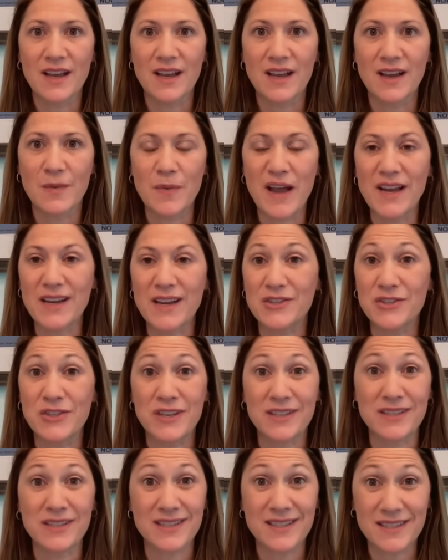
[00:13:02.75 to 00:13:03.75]
back in
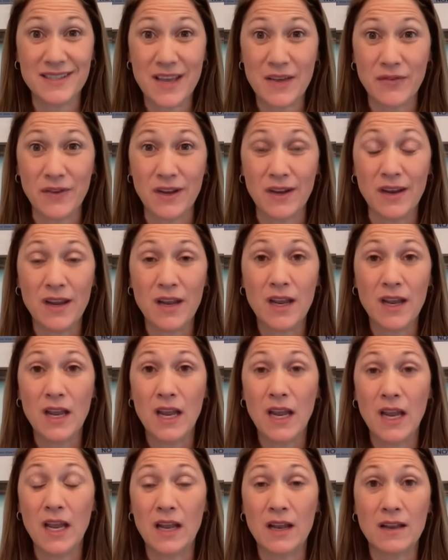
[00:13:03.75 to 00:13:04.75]
2007.
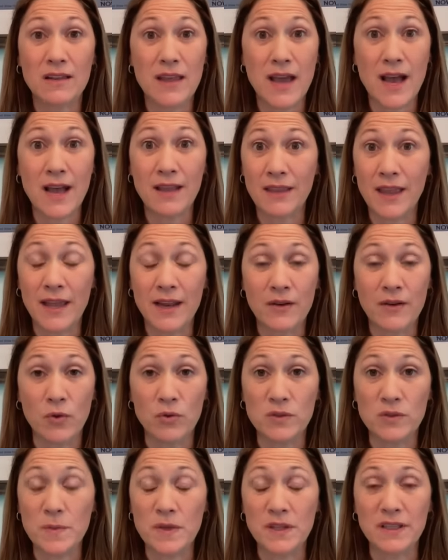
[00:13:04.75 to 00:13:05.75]
And that led
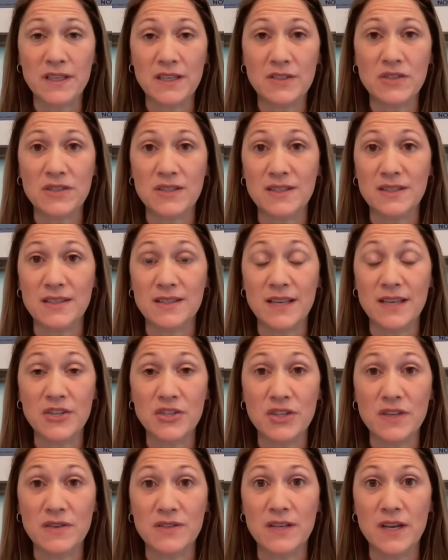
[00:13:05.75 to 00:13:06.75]
ultimately to the
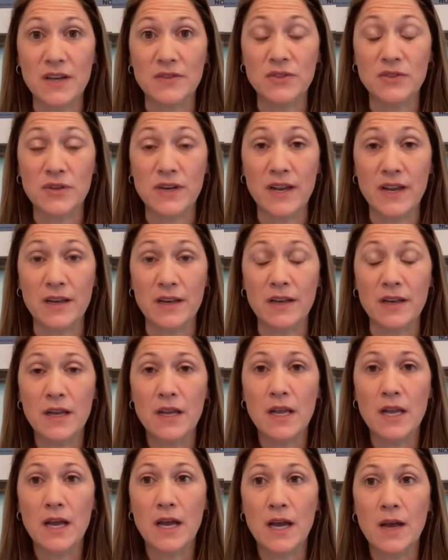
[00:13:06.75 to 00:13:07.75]
secession of South Sudan.
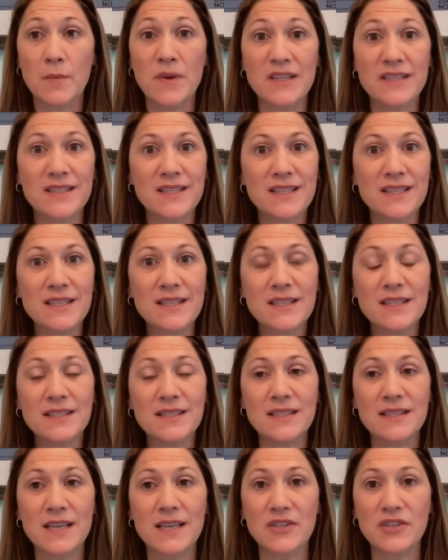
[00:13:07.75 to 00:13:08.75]
But since the
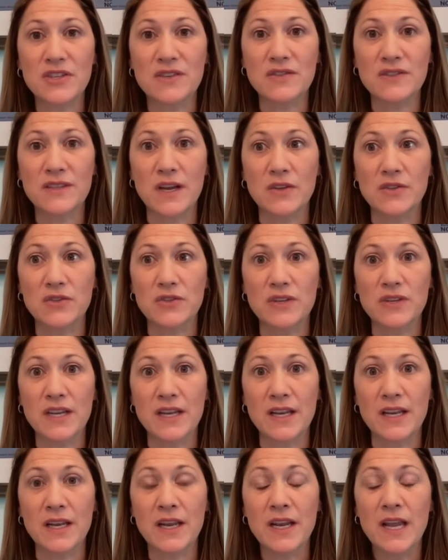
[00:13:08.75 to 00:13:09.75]
secession of South
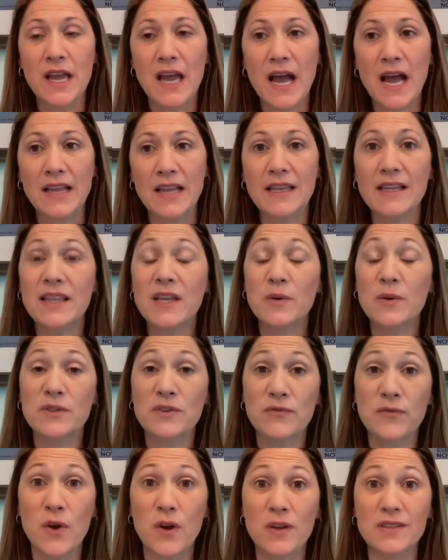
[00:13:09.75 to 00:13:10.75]
Sudan, I think there was
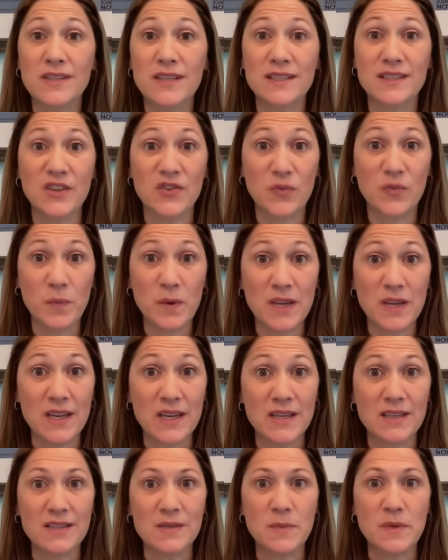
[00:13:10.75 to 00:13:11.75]
a false sense of
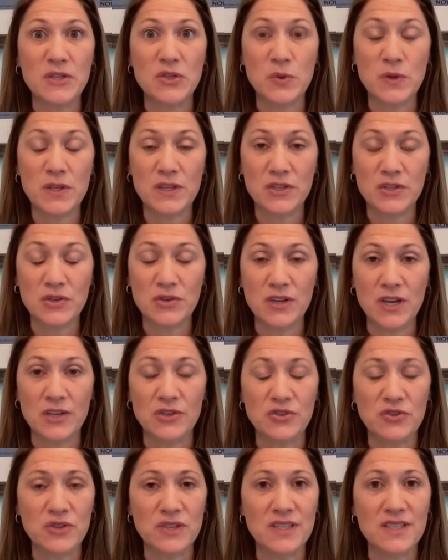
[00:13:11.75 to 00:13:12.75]
peace between the two
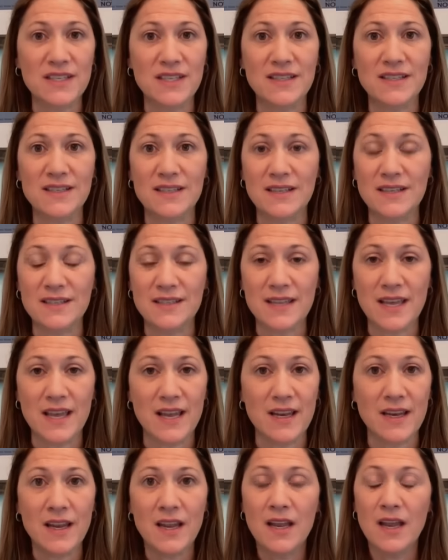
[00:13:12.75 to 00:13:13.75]
countries. And since
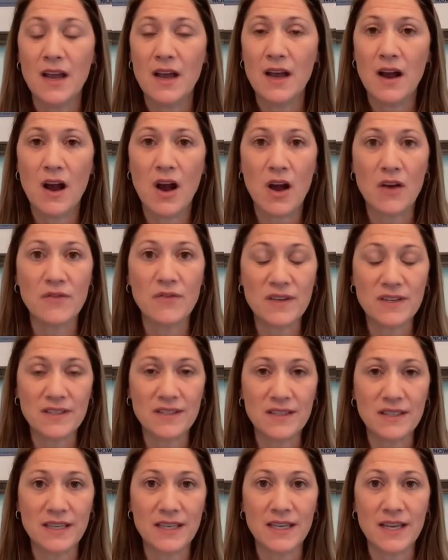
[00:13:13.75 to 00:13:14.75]
then,
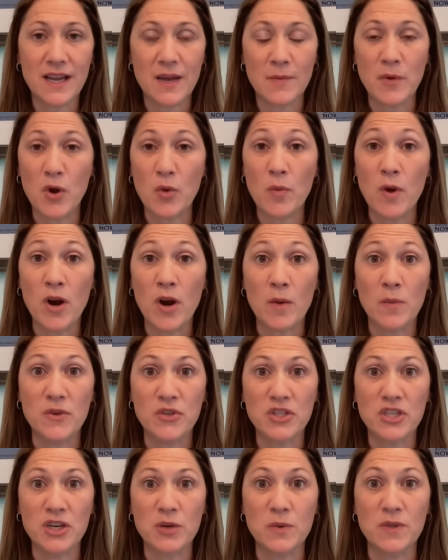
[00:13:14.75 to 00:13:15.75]
obviously, Omar
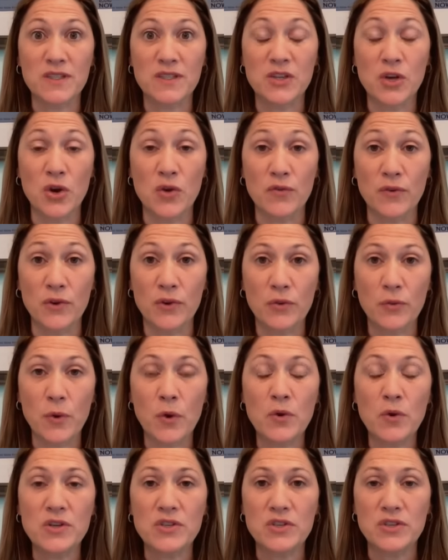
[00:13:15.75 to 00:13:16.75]
al-Bashir was
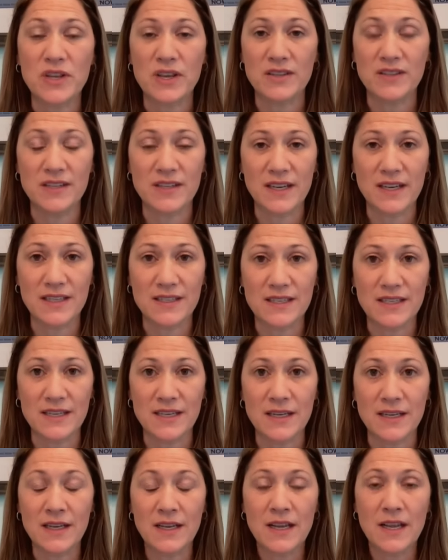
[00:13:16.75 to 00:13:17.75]
overthrown in
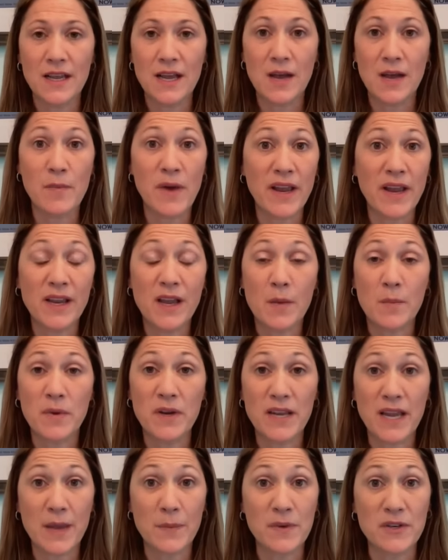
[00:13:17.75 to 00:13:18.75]
2019. My
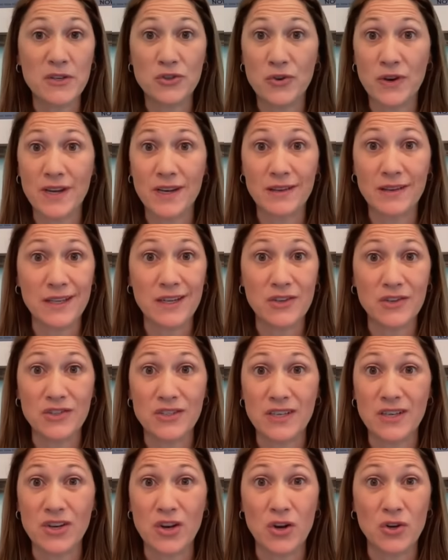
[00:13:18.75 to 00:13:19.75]
company had been training
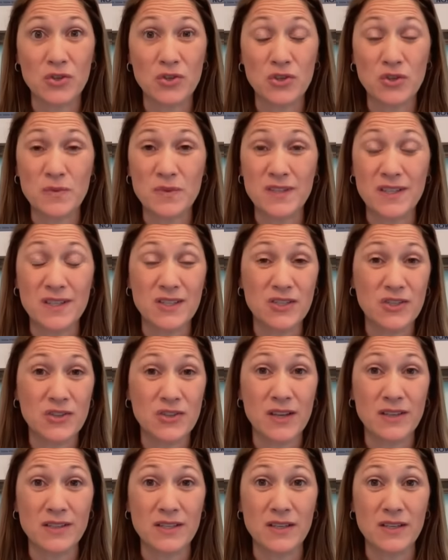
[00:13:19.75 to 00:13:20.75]
leaders in Khartoum since
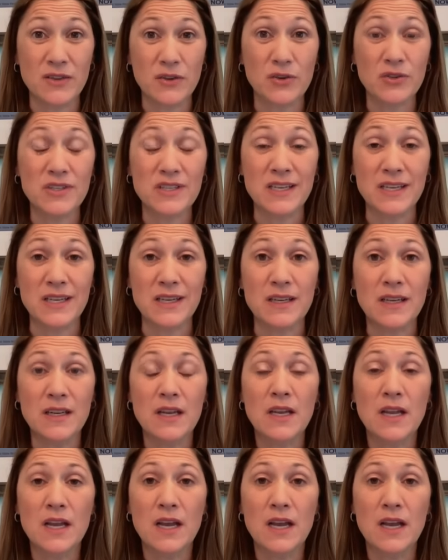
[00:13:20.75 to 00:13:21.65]
2013